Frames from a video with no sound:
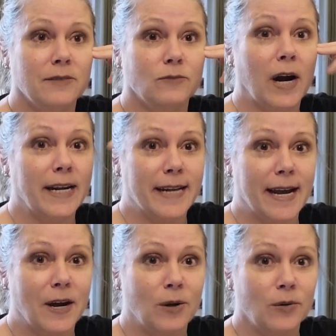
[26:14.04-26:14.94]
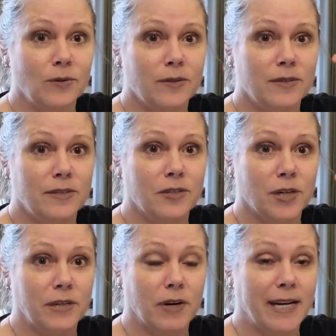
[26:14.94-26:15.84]
Right now.
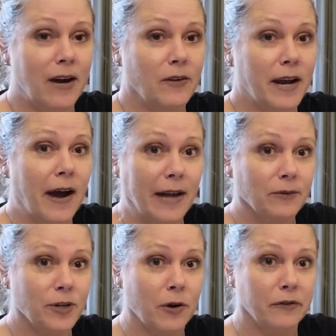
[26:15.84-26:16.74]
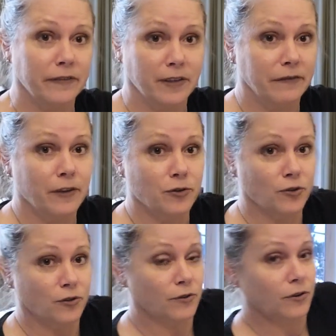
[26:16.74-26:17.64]
Now, I don't know if in the
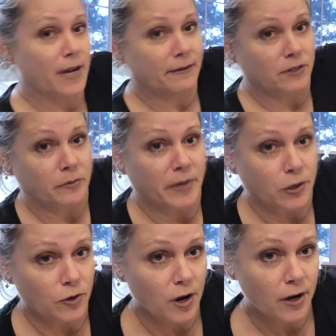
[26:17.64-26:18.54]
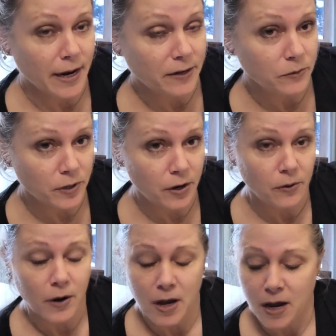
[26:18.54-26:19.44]
future they'll have shipping or not. I don't
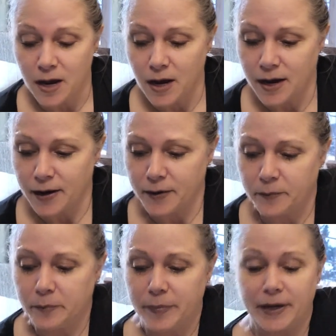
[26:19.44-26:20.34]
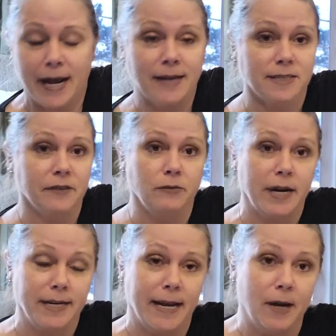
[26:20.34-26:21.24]
know. But as of
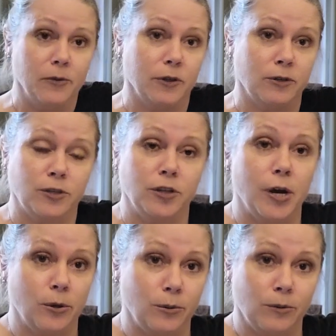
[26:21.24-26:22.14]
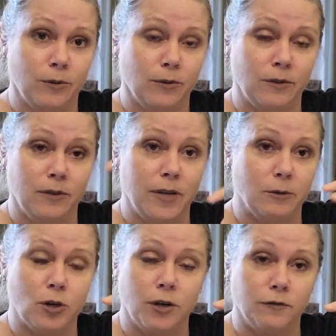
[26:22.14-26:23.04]
right now, there's no
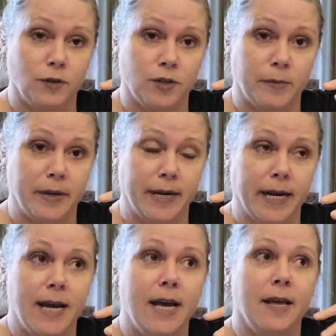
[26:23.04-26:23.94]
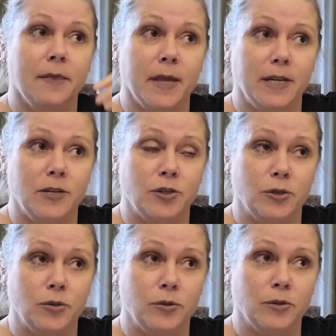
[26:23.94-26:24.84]
charge for shipping. They
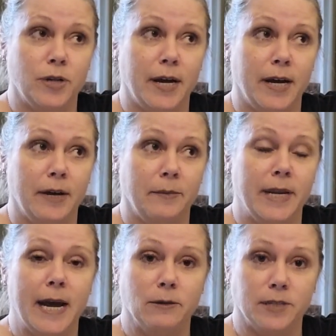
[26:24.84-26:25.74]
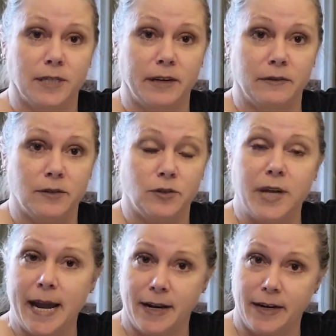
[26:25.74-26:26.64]
do now deliver to
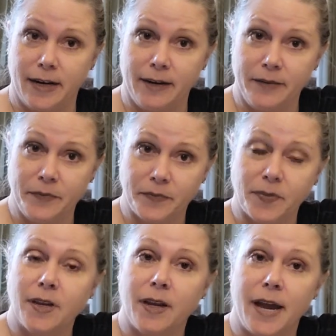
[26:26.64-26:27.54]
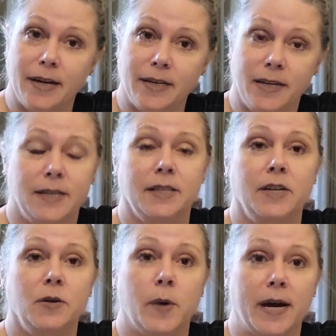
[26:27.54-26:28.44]
Canada and the
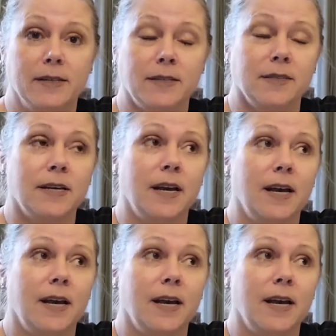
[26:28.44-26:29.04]
U.S.